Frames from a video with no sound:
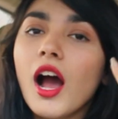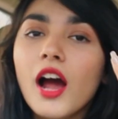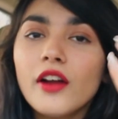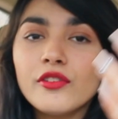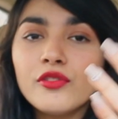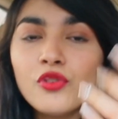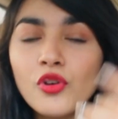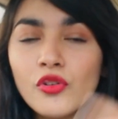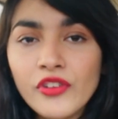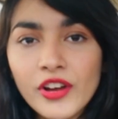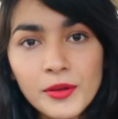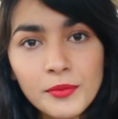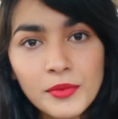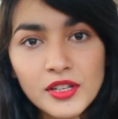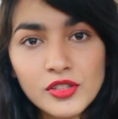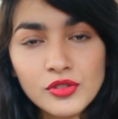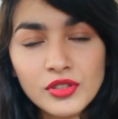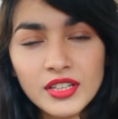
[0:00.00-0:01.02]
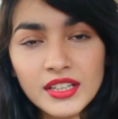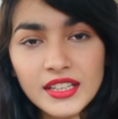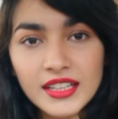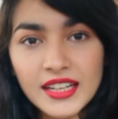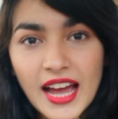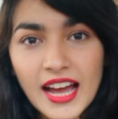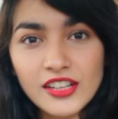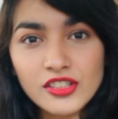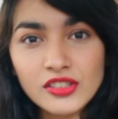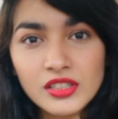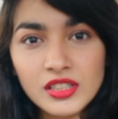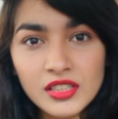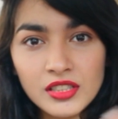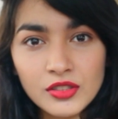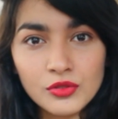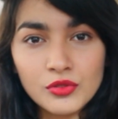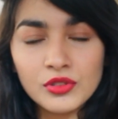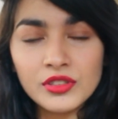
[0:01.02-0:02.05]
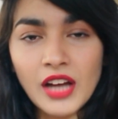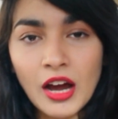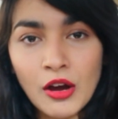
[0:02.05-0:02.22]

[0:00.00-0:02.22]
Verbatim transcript: After four five months you can actually, you know,